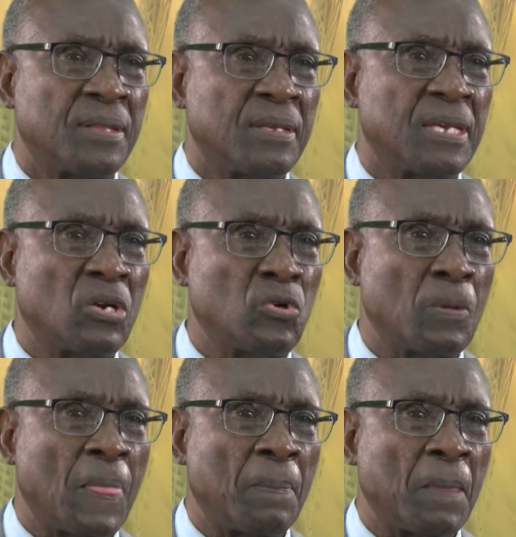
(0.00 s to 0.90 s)
You know,
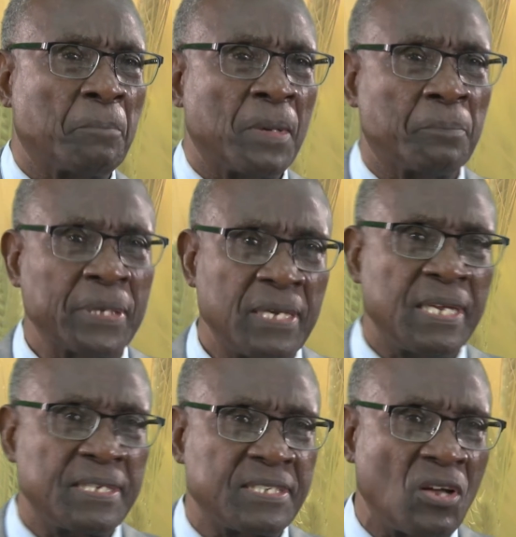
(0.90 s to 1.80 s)
but it
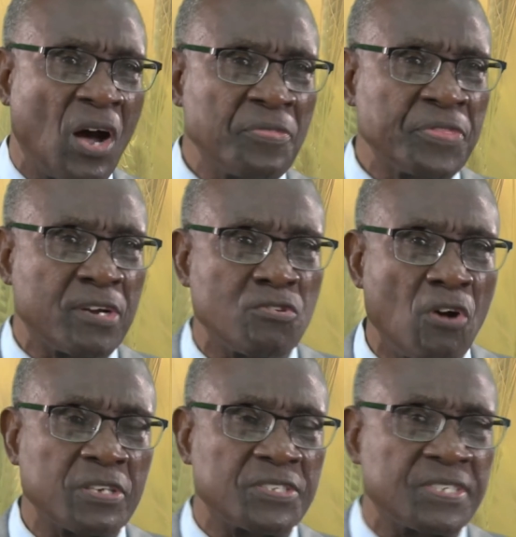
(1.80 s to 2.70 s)
is on the
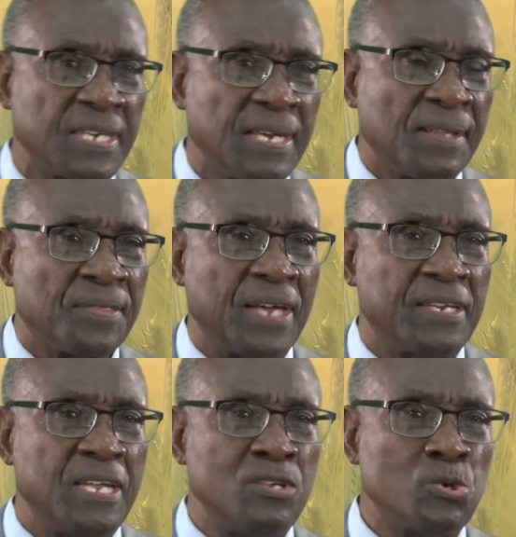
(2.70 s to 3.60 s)
cross that
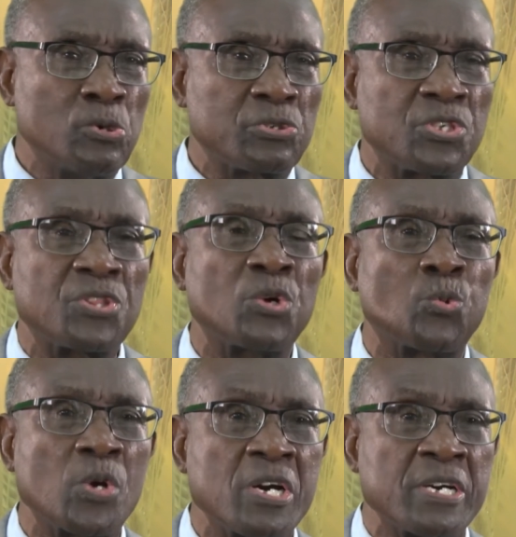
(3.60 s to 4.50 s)
he used the
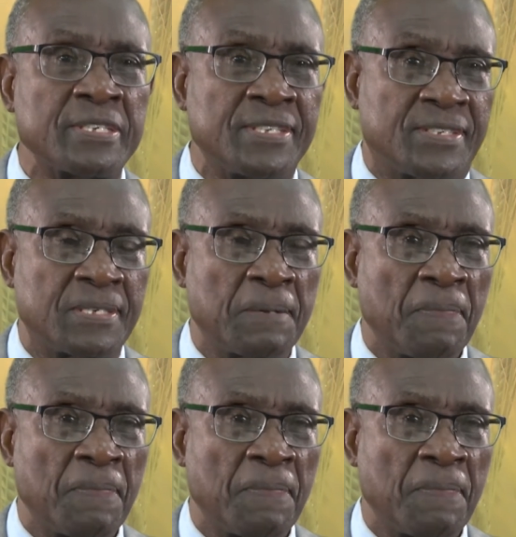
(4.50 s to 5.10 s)
words